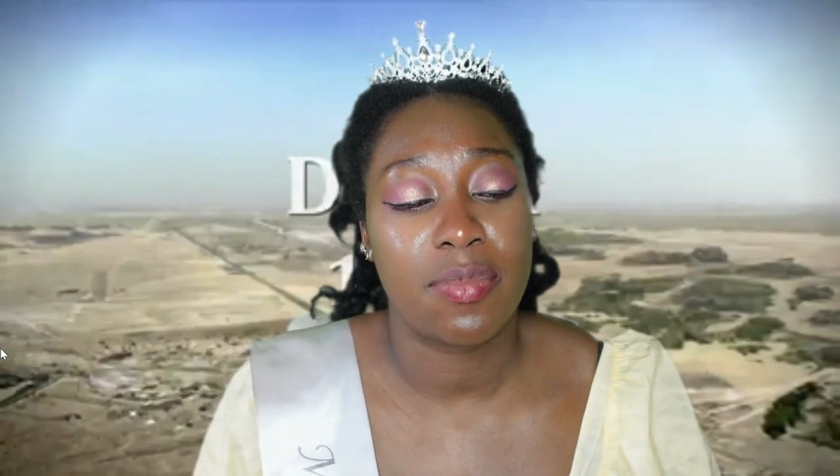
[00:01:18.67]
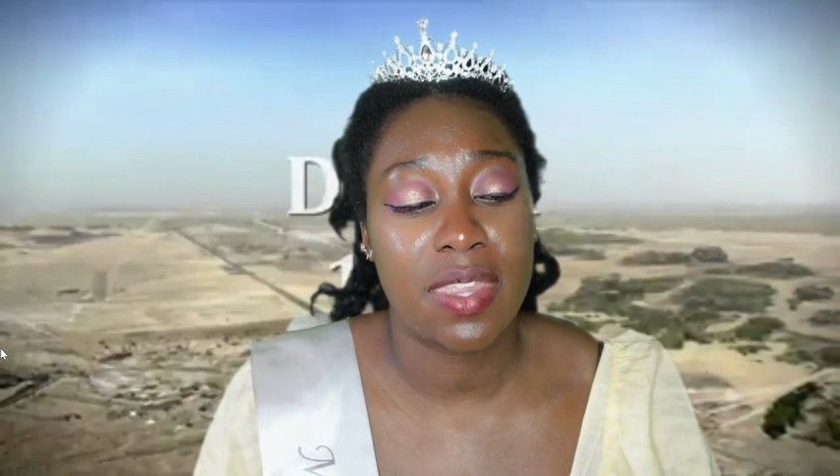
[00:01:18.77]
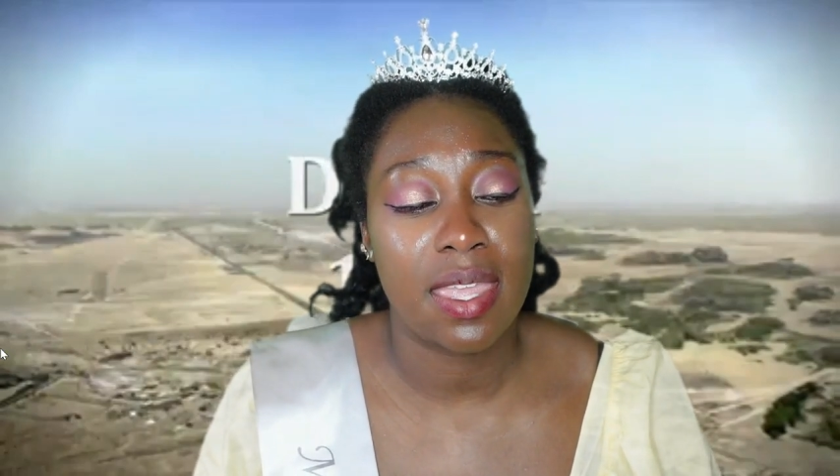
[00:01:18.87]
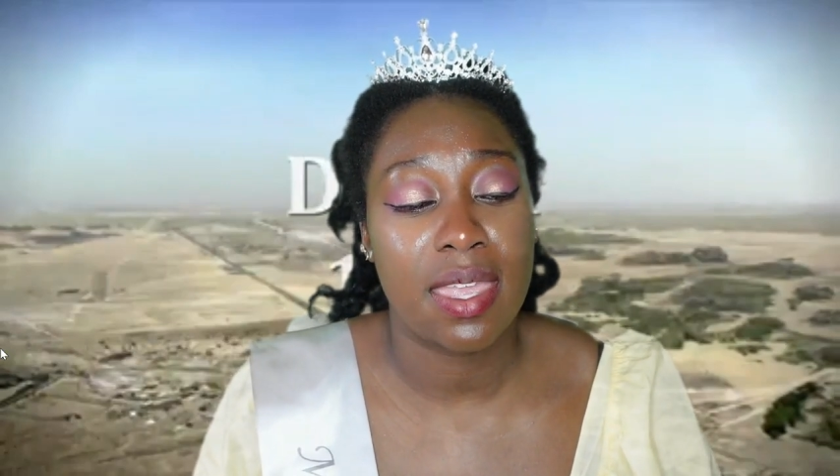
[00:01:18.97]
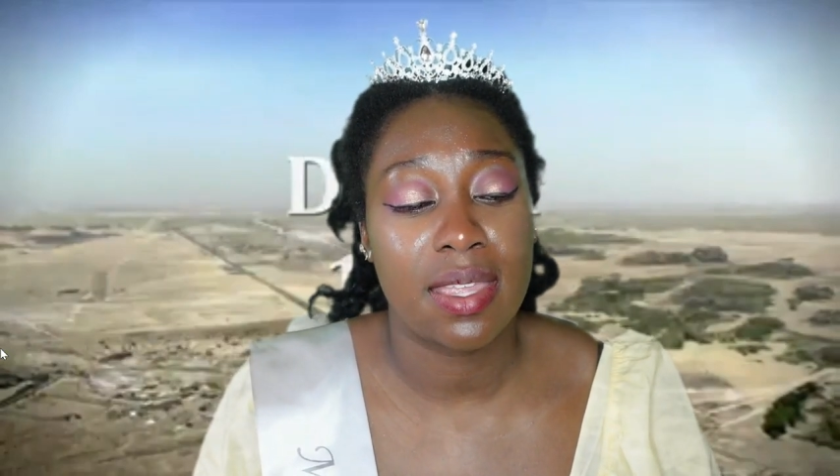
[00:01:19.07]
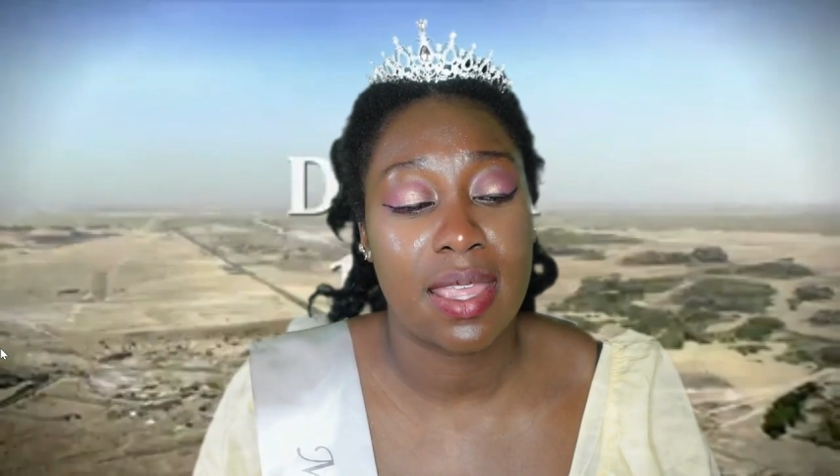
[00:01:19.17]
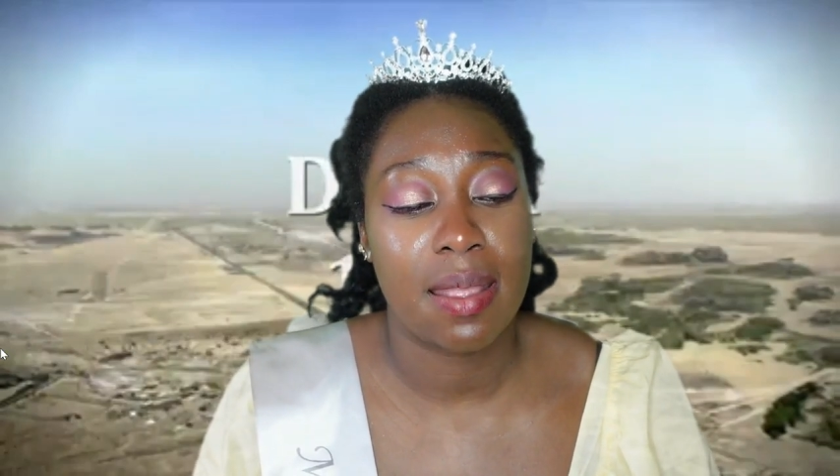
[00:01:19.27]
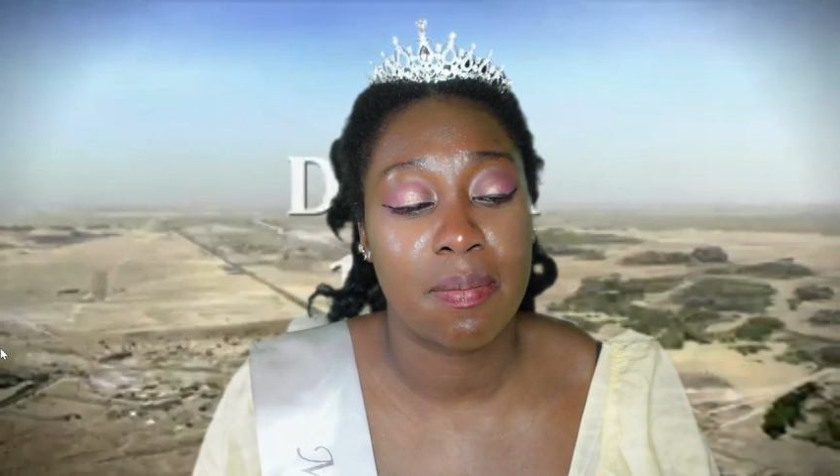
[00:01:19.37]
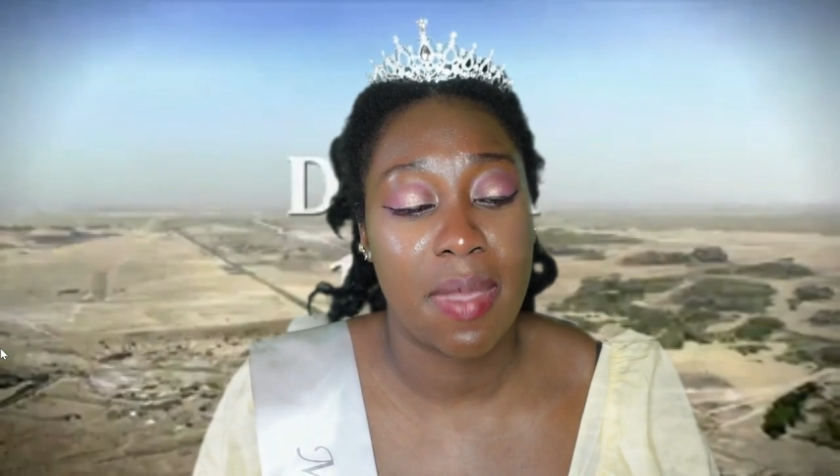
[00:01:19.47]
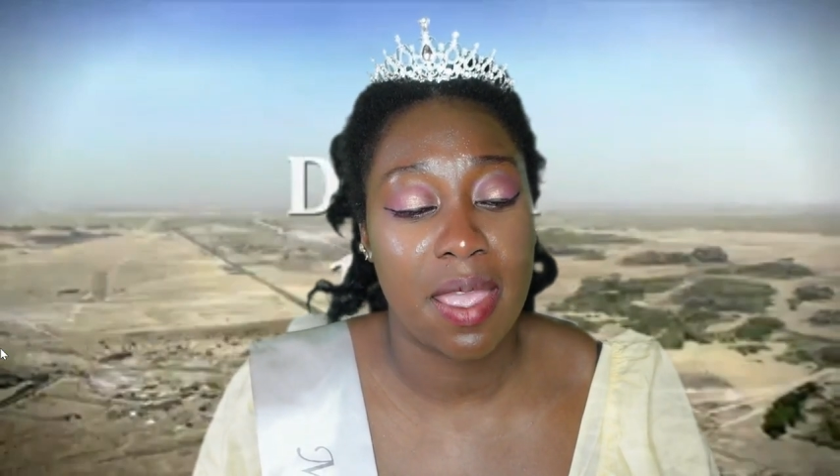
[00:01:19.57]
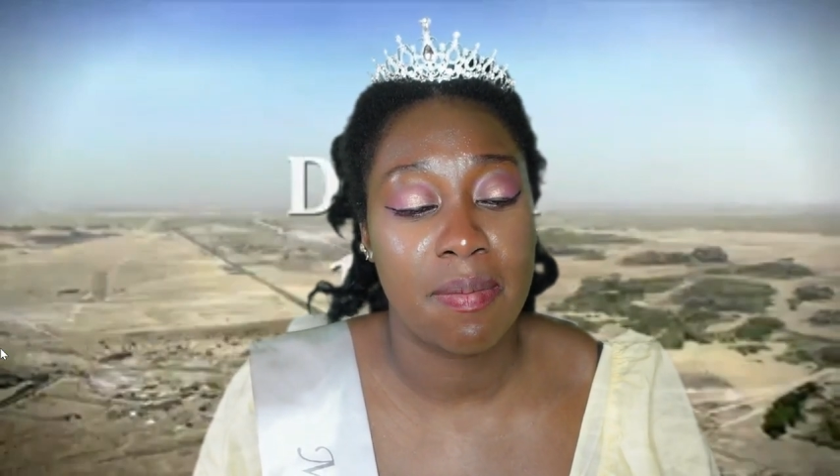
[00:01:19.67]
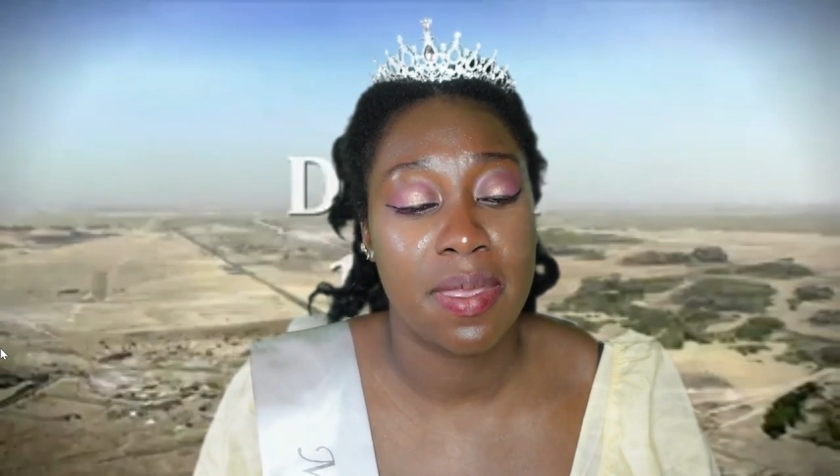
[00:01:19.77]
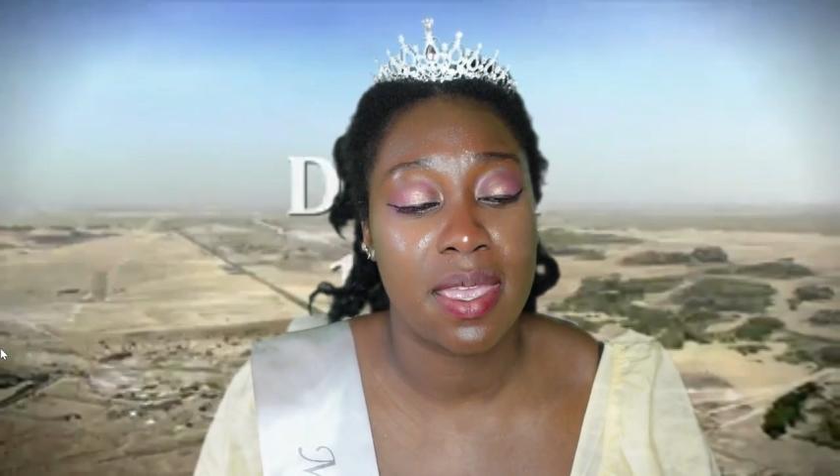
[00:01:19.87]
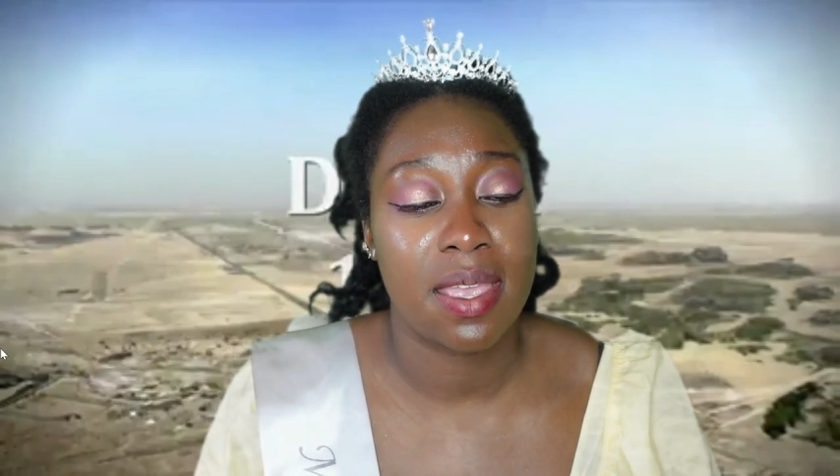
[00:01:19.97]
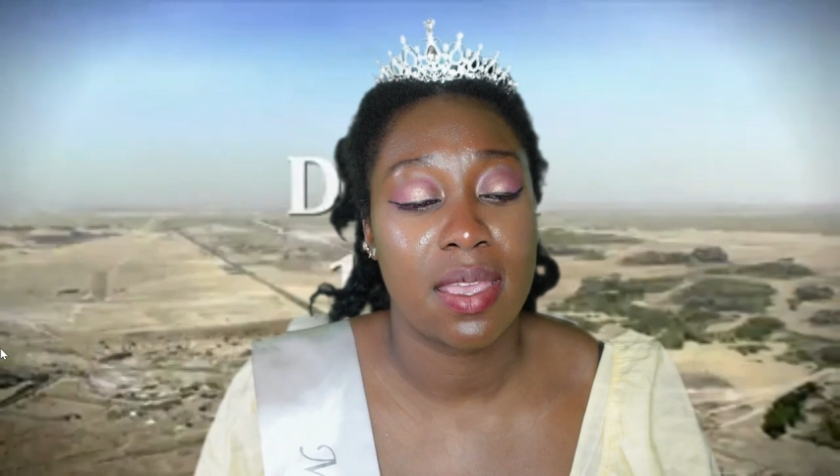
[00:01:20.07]
thinking that
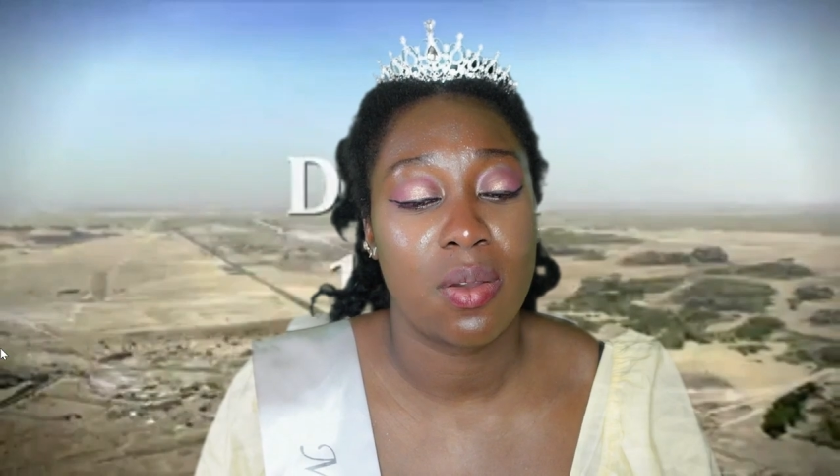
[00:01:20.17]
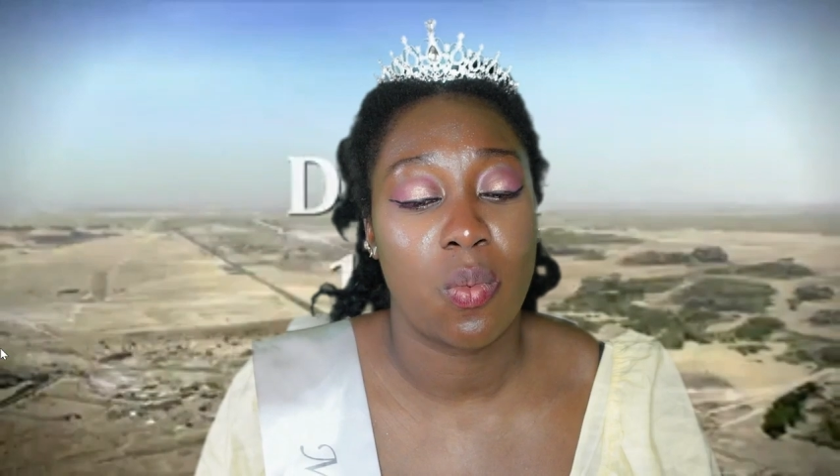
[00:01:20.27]
maybe